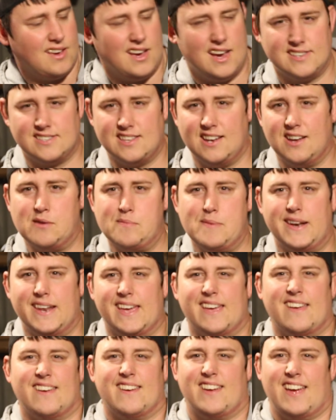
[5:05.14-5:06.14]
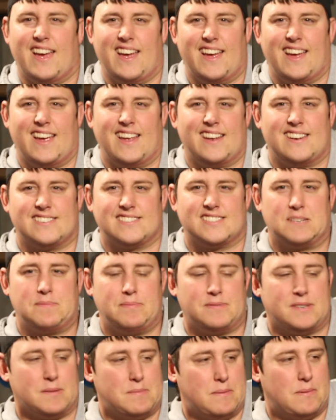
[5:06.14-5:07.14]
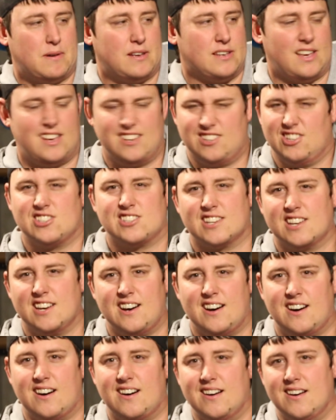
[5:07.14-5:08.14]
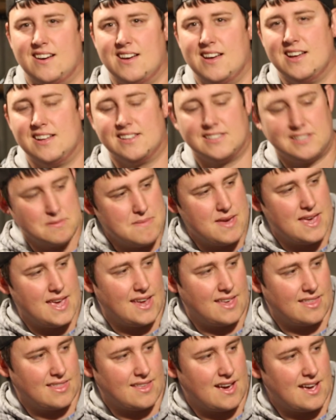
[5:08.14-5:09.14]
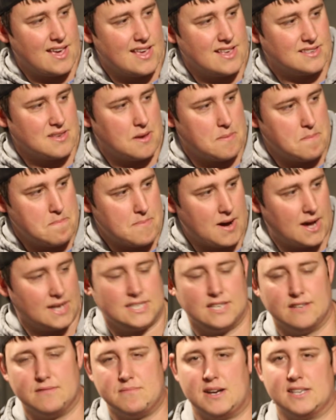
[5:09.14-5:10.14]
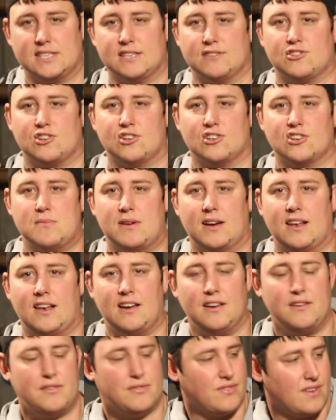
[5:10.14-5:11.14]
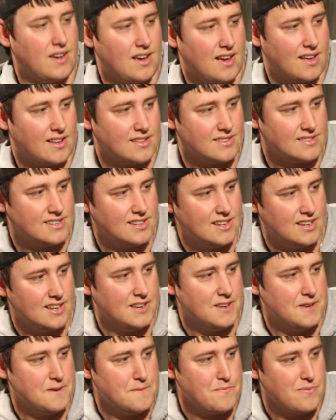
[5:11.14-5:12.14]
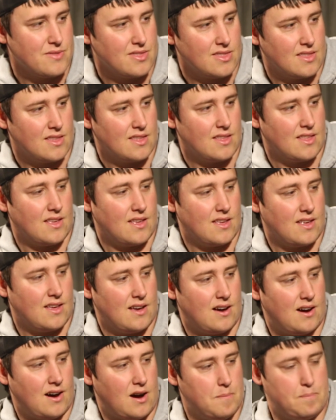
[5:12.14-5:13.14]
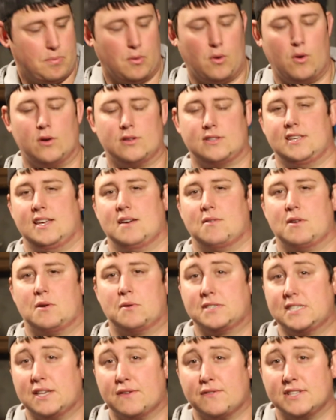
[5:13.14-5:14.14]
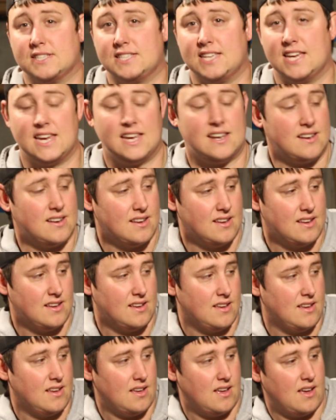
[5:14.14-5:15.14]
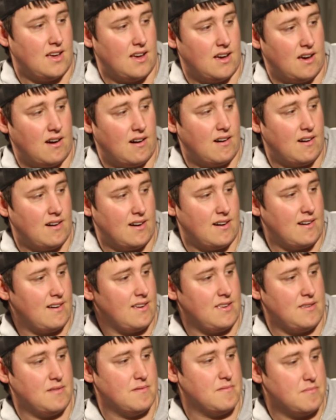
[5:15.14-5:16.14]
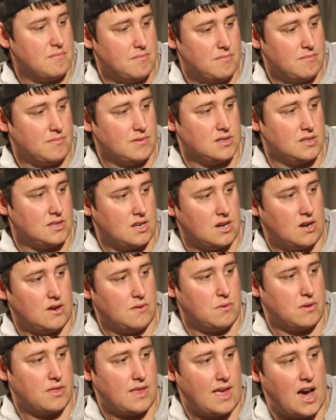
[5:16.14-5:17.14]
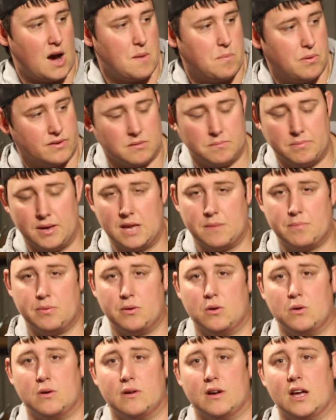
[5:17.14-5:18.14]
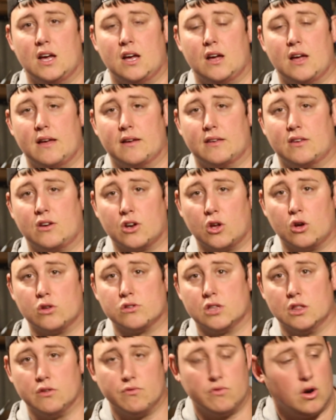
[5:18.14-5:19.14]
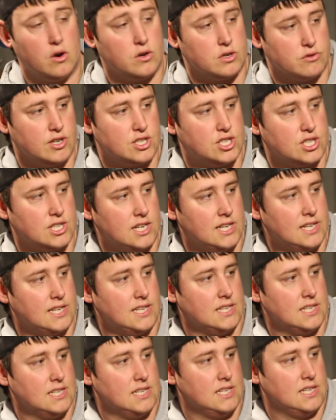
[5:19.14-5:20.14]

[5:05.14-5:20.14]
it's a little Mini, and to some people it's just a car. To me, that is a massive, massive chunk of my life, and I bought it when I was 17. I, with the help of some people, got it onto the road originally.